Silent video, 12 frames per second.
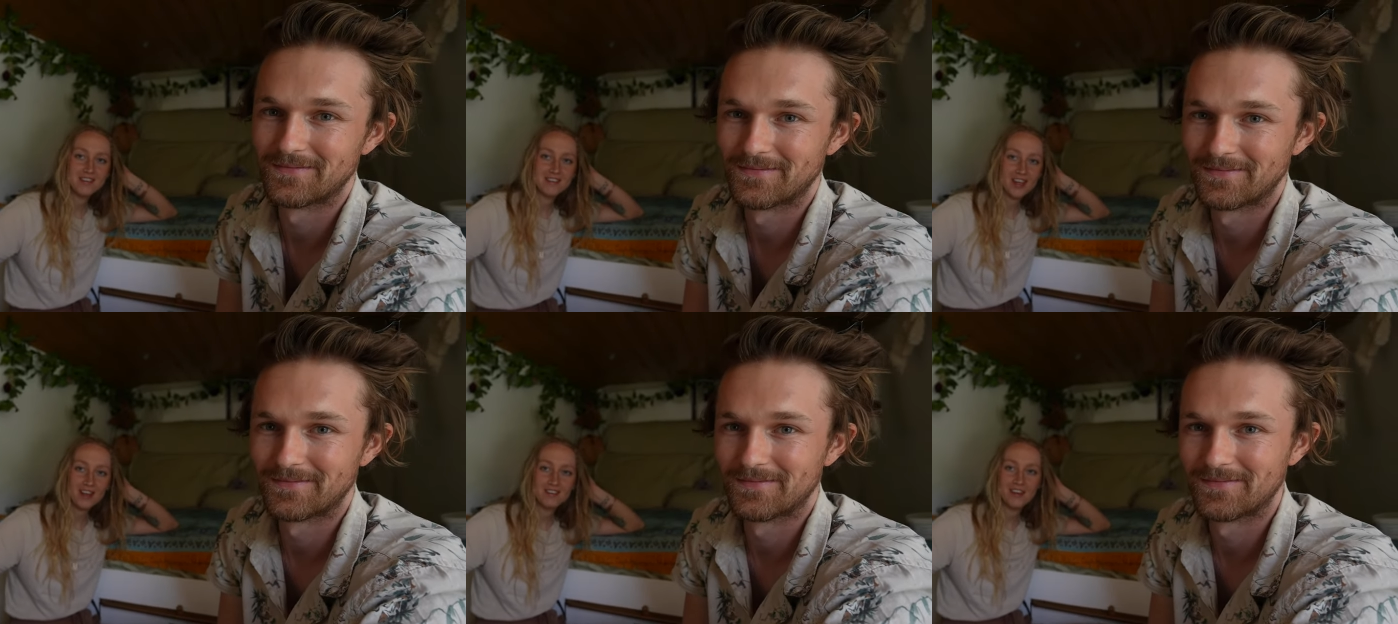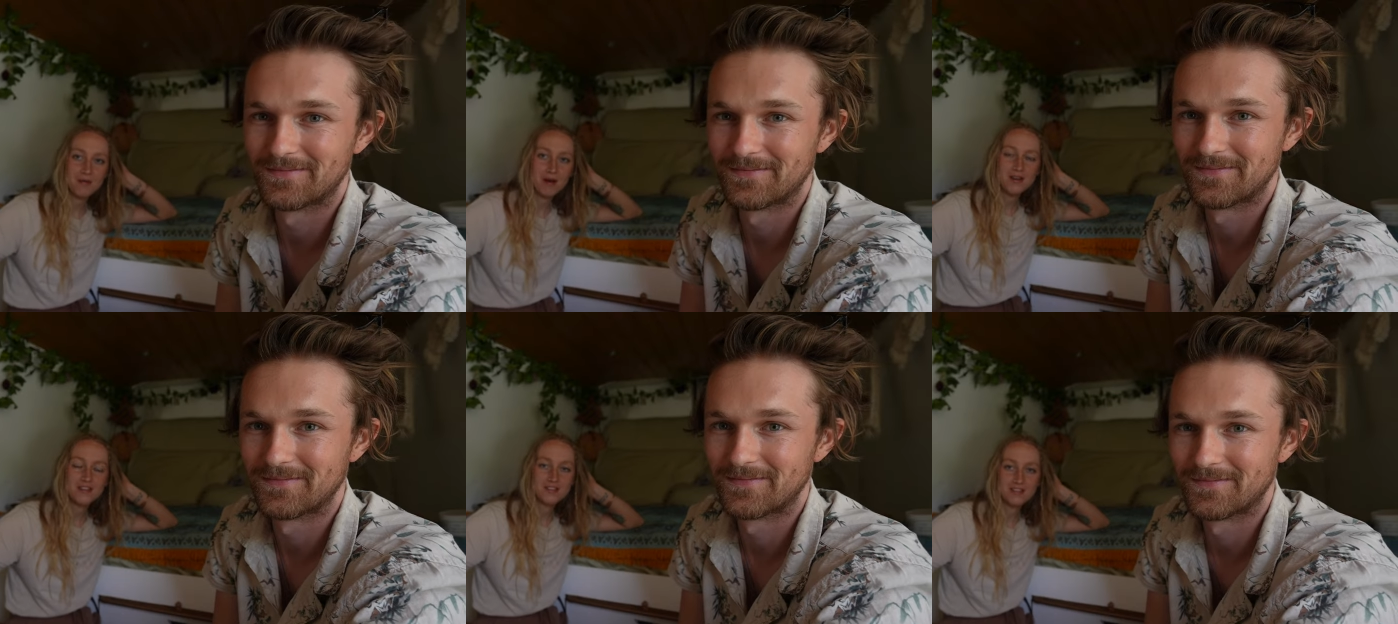Speaker 1: and the second time
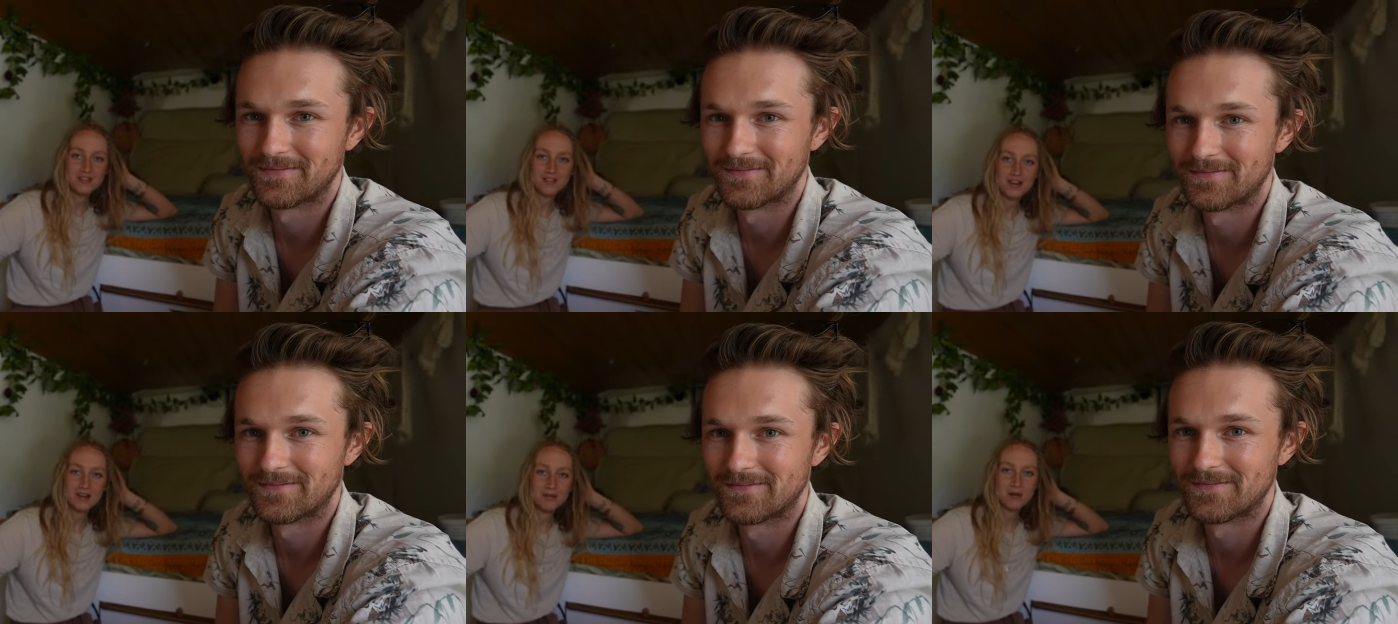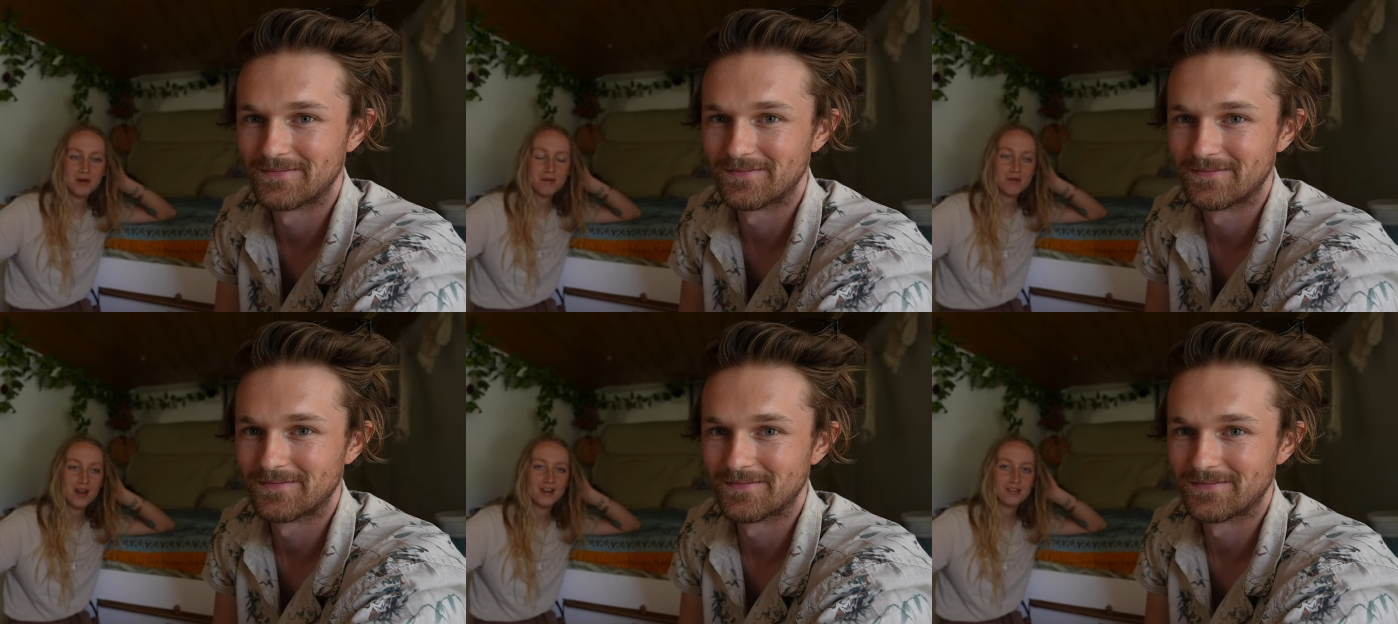I just didn't put
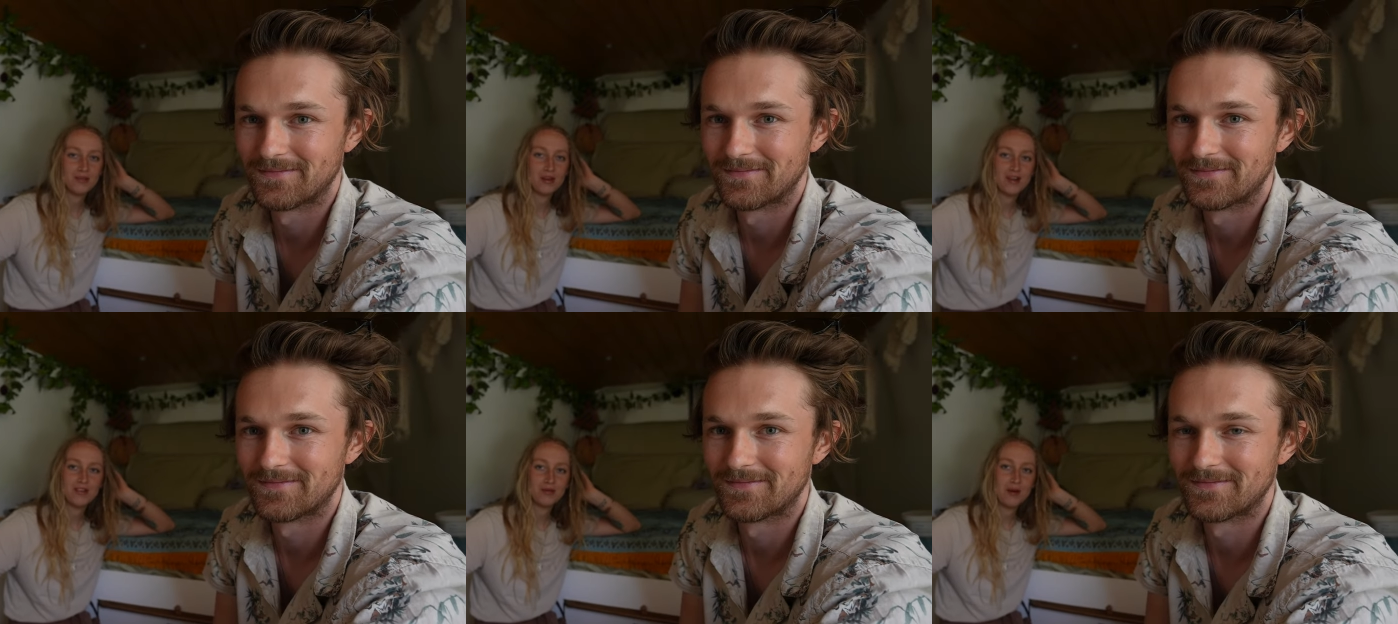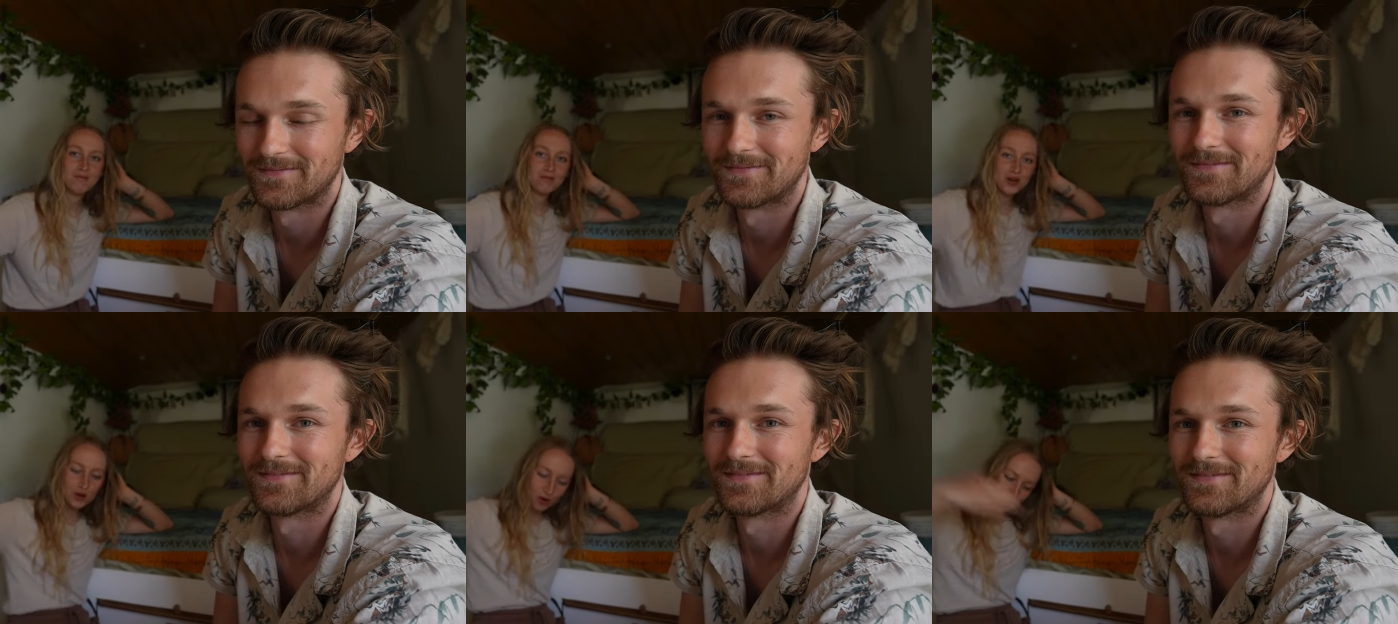my brakes on. I just went.
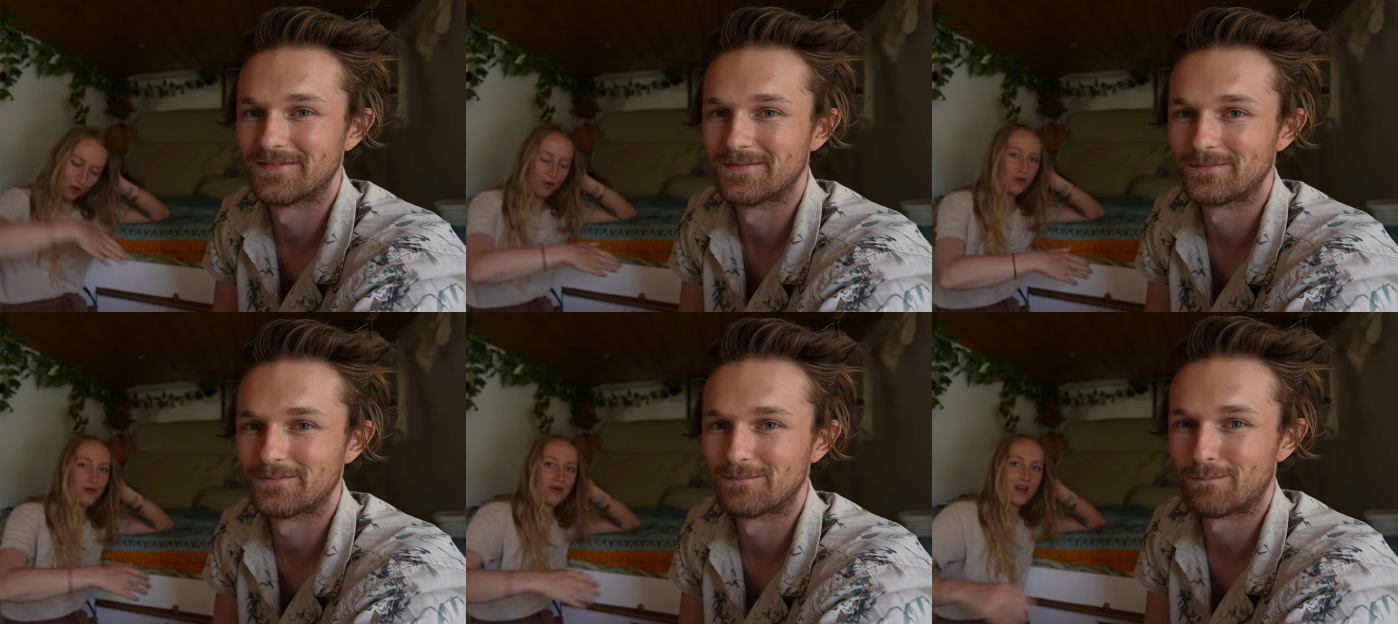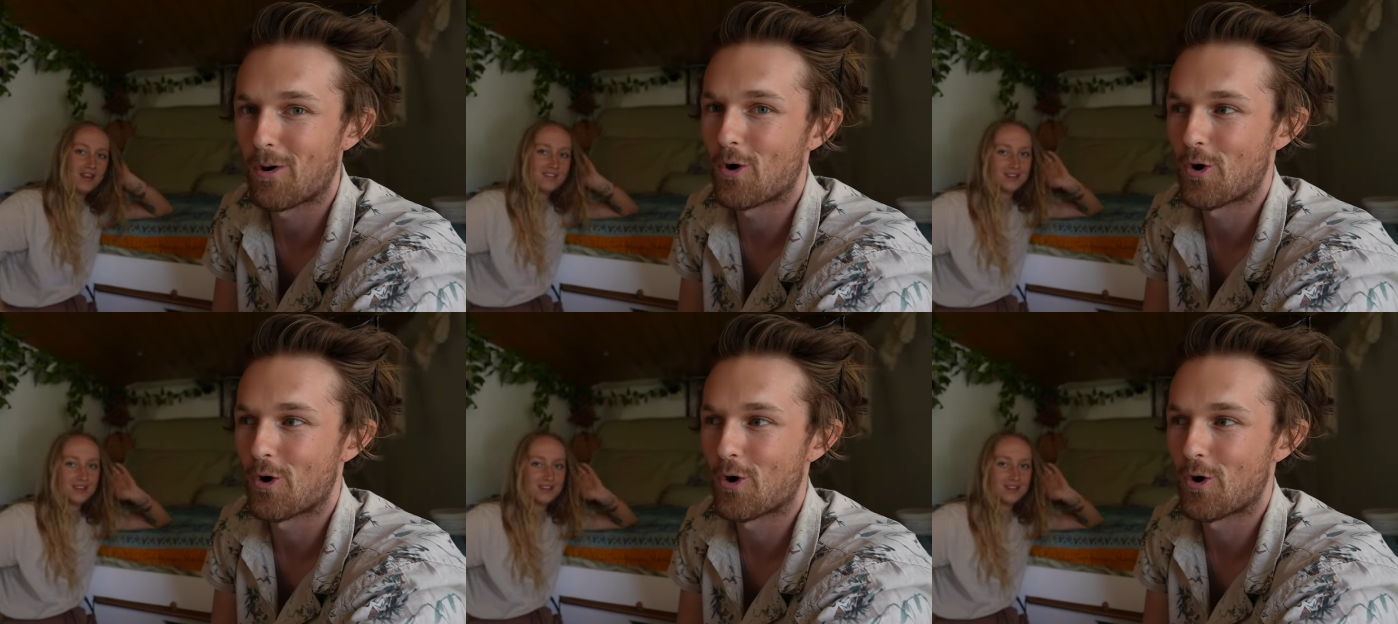Let's